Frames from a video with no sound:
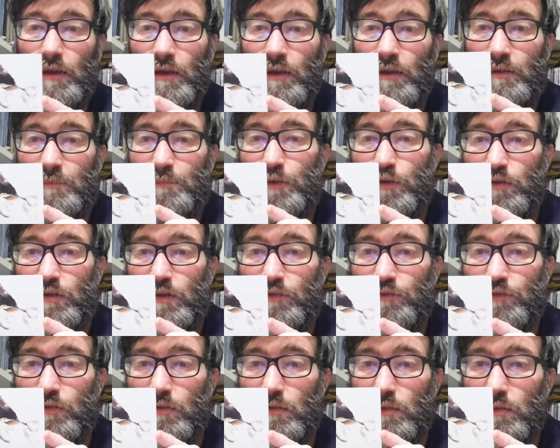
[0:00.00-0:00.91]
it
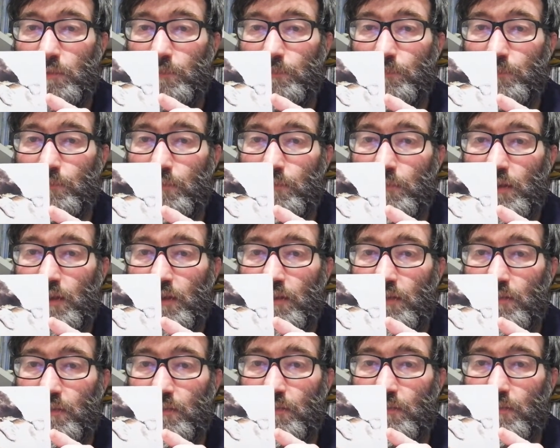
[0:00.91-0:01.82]
beautiful,
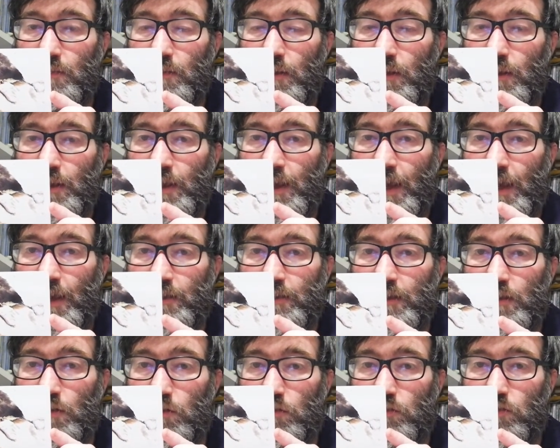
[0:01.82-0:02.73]
this
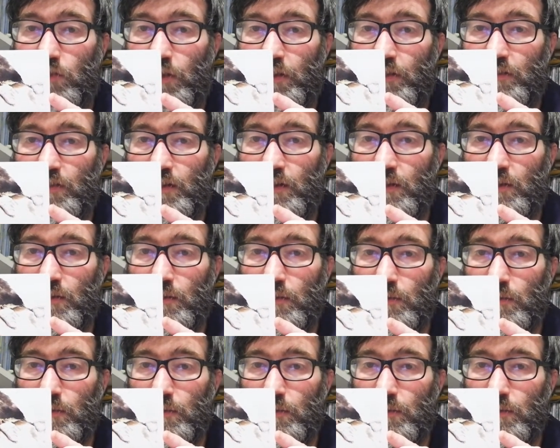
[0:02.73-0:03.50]
cat illustration.